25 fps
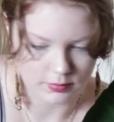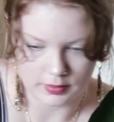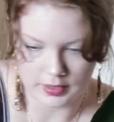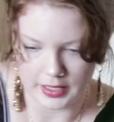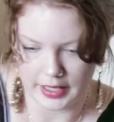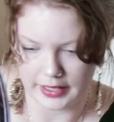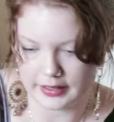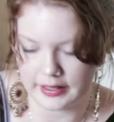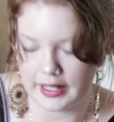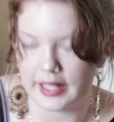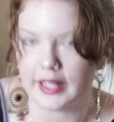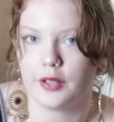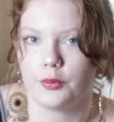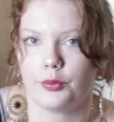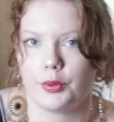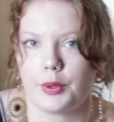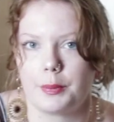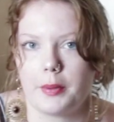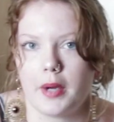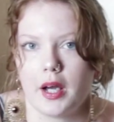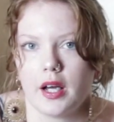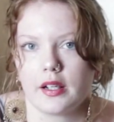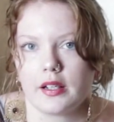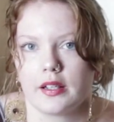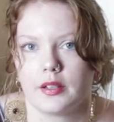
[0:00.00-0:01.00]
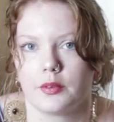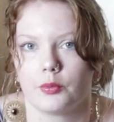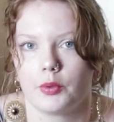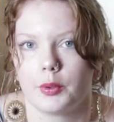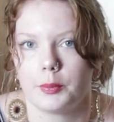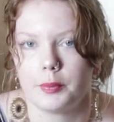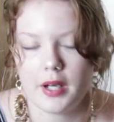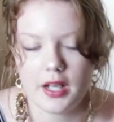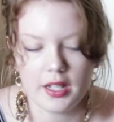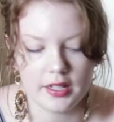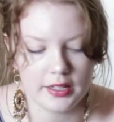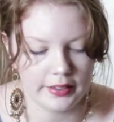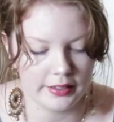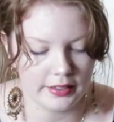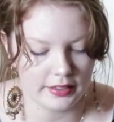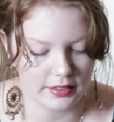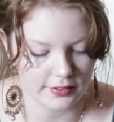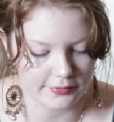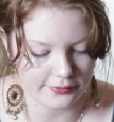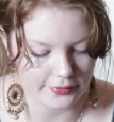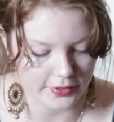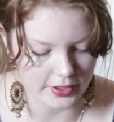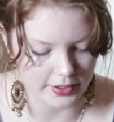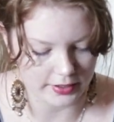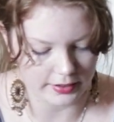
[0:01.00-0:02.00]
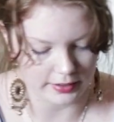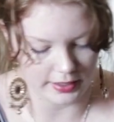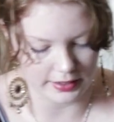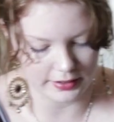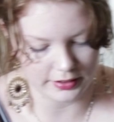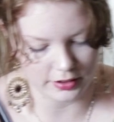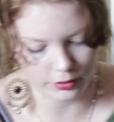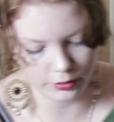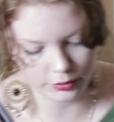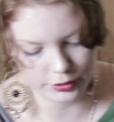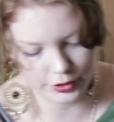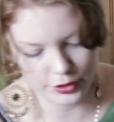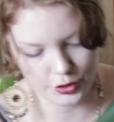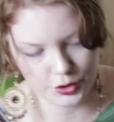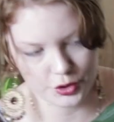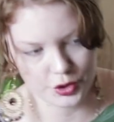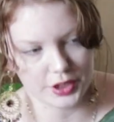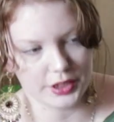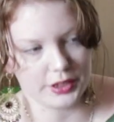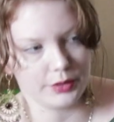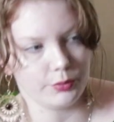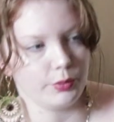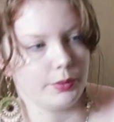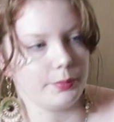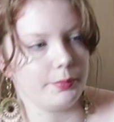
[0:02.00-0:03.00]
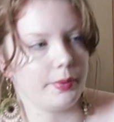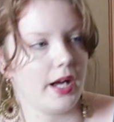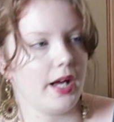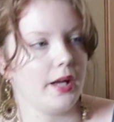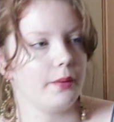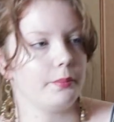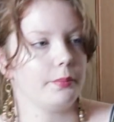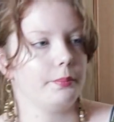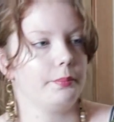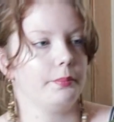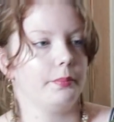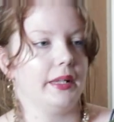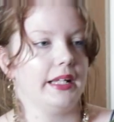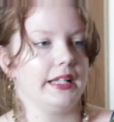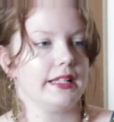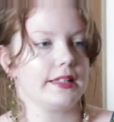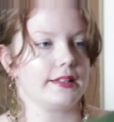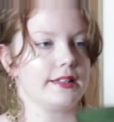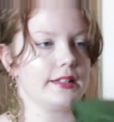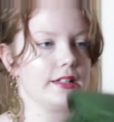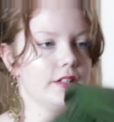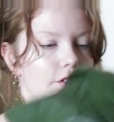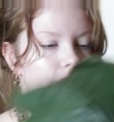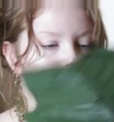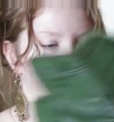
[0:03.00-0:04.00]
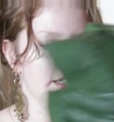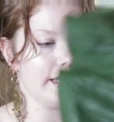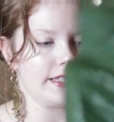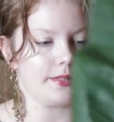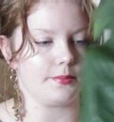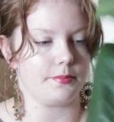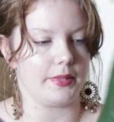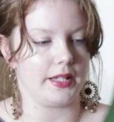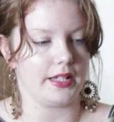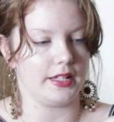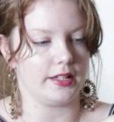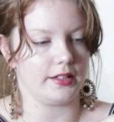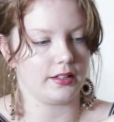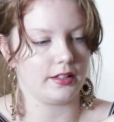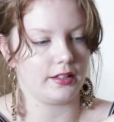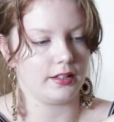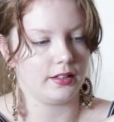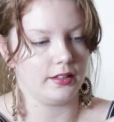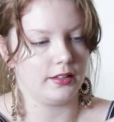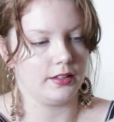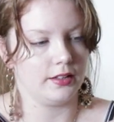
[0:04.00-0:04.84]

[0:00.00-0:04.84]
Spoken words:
I like repotting. Repotting is fun. I don't usually repot plants that are this big.